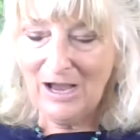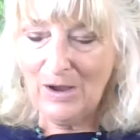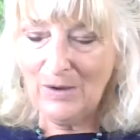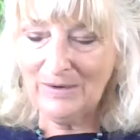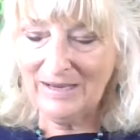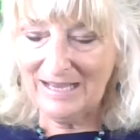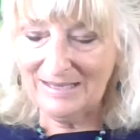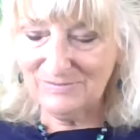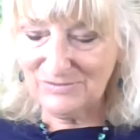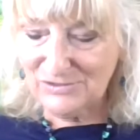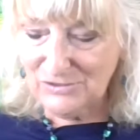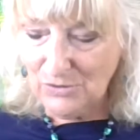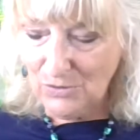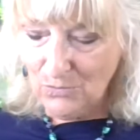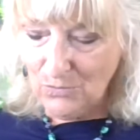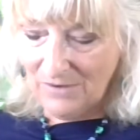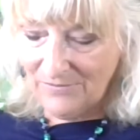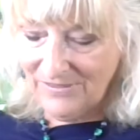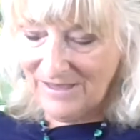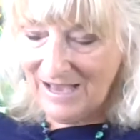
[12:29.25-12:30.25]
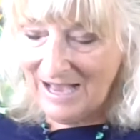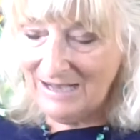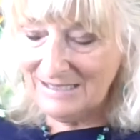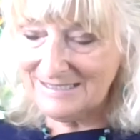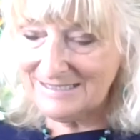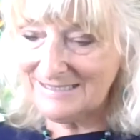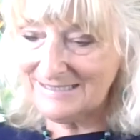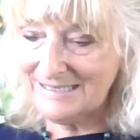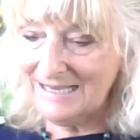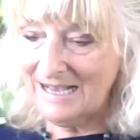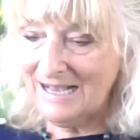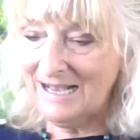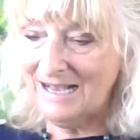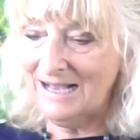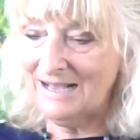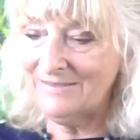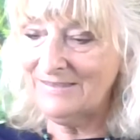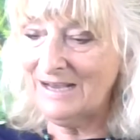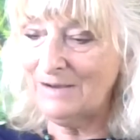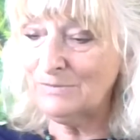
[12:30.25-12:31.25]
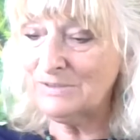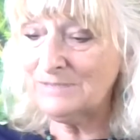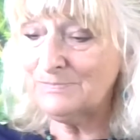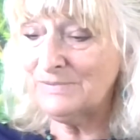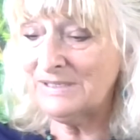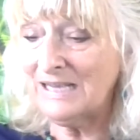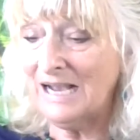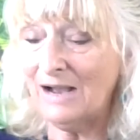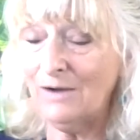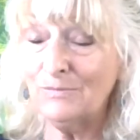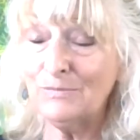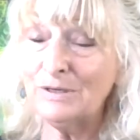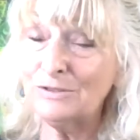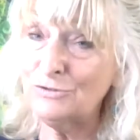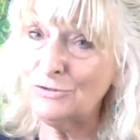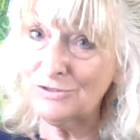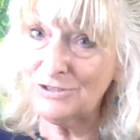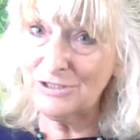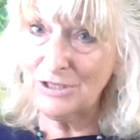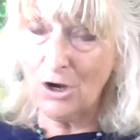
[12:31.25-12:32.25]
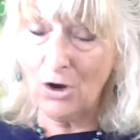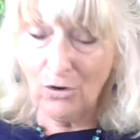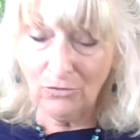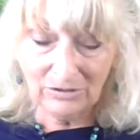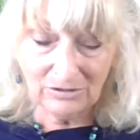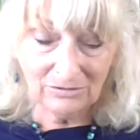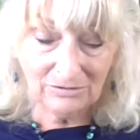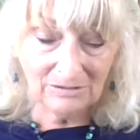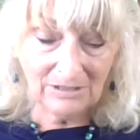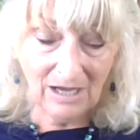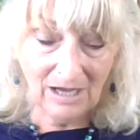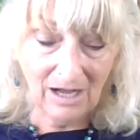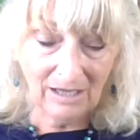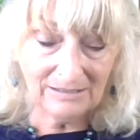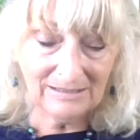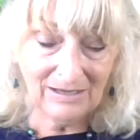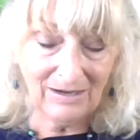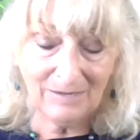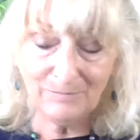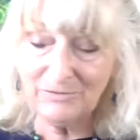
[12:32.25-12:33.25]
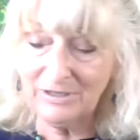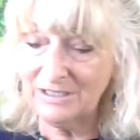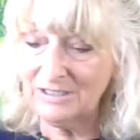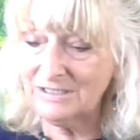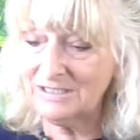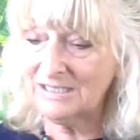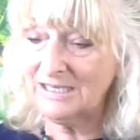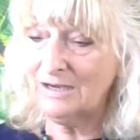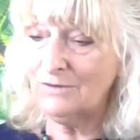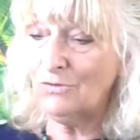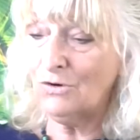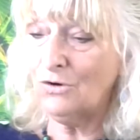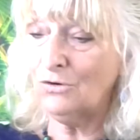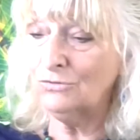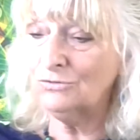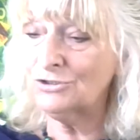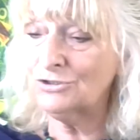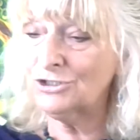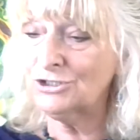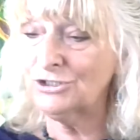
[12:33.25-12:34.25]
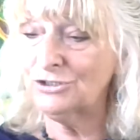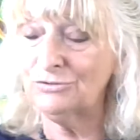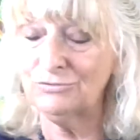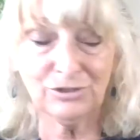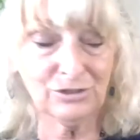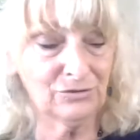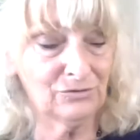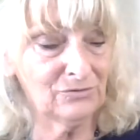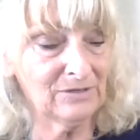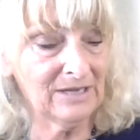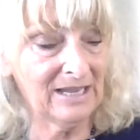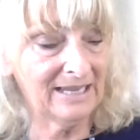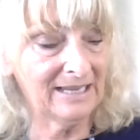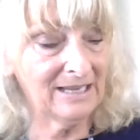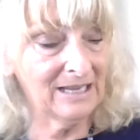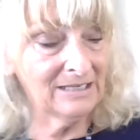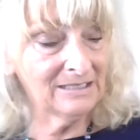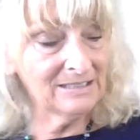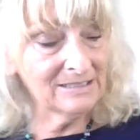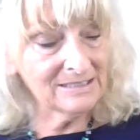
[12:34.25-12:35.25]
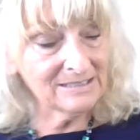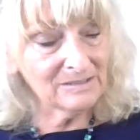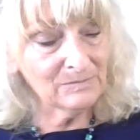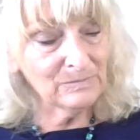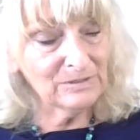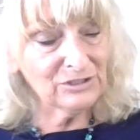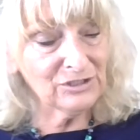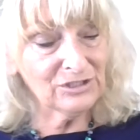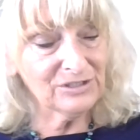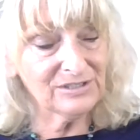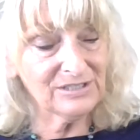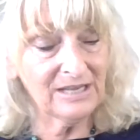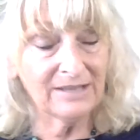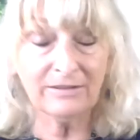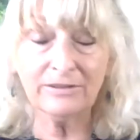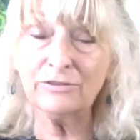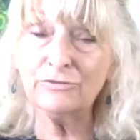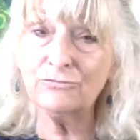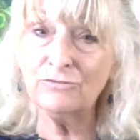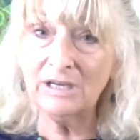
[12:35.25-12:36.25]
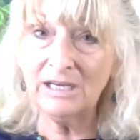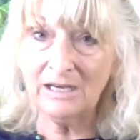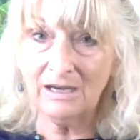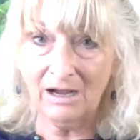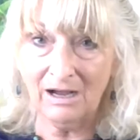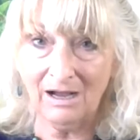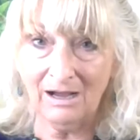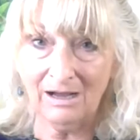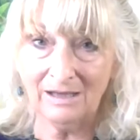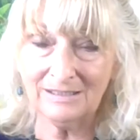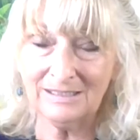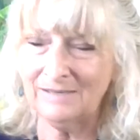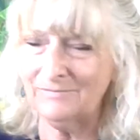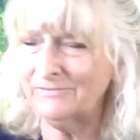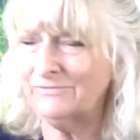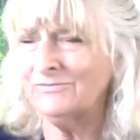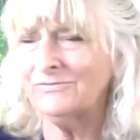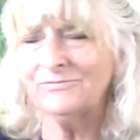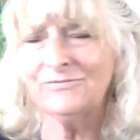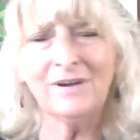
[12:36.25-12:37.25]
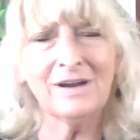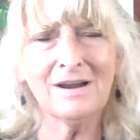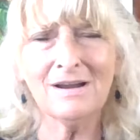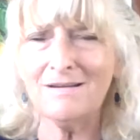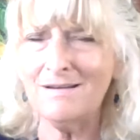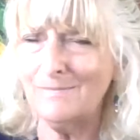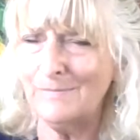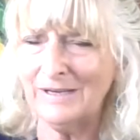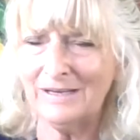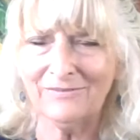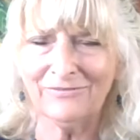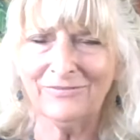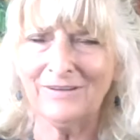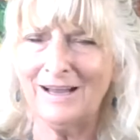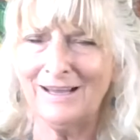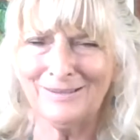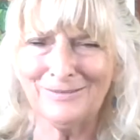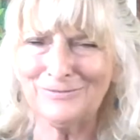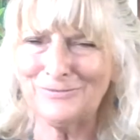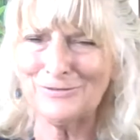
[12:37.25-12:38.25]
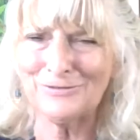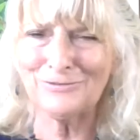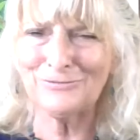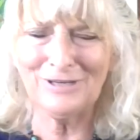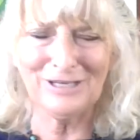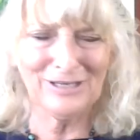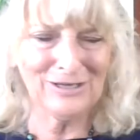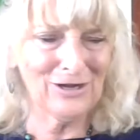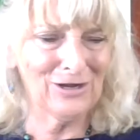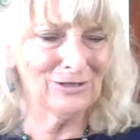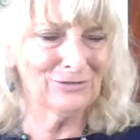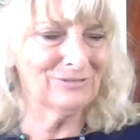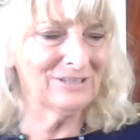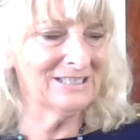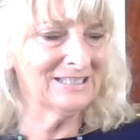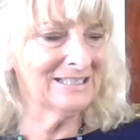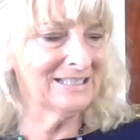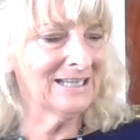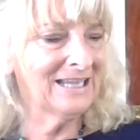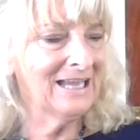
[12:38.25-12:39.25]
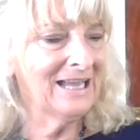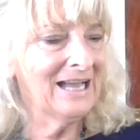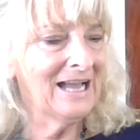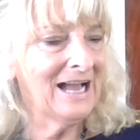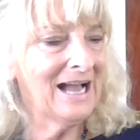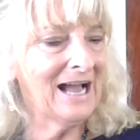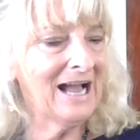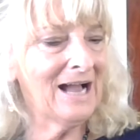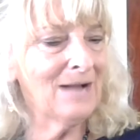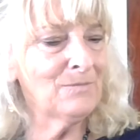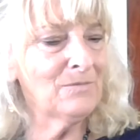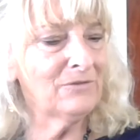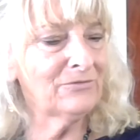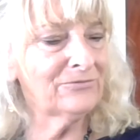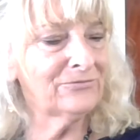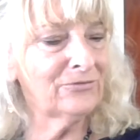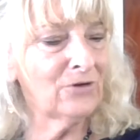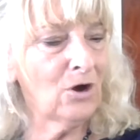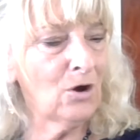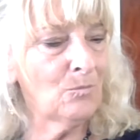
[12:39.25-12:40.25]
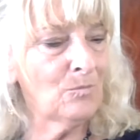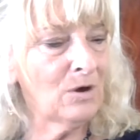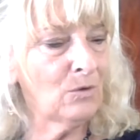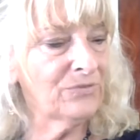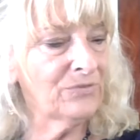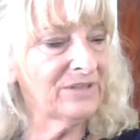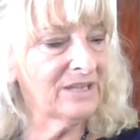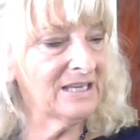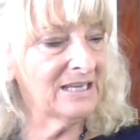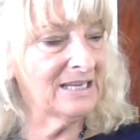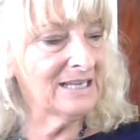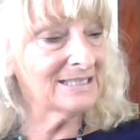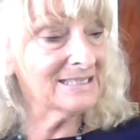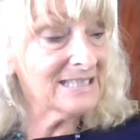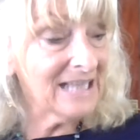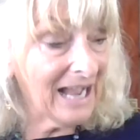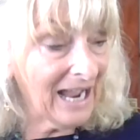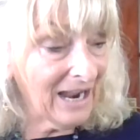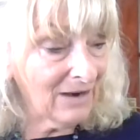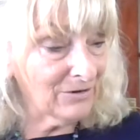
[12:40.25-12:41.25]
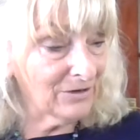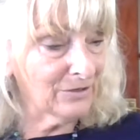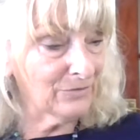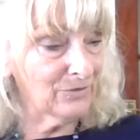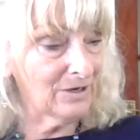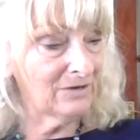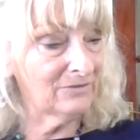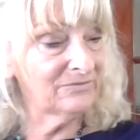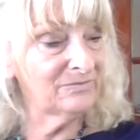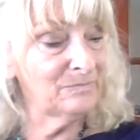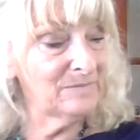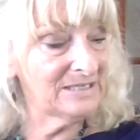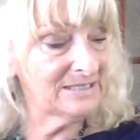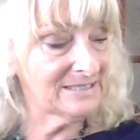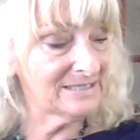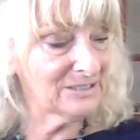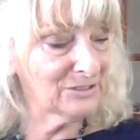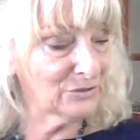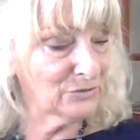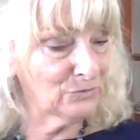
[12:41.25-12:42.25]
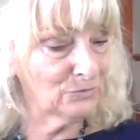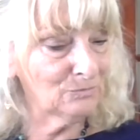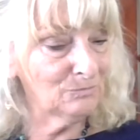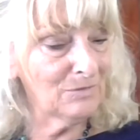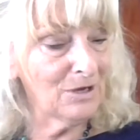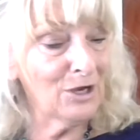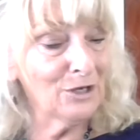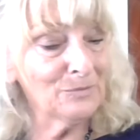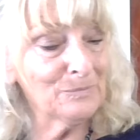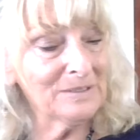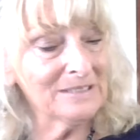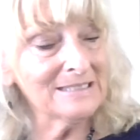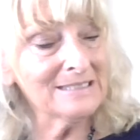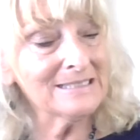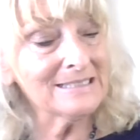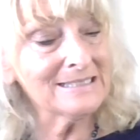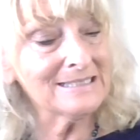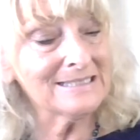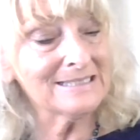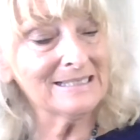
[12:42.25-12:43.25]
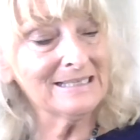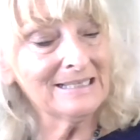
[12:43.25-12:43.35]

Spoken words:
Okay, so that would be how I'd use the Oracle card. Now I'm going to go on to do and this is just a 3-card. I'm a very big fan of the 3-card reading from the Tarot of Mystical Moments.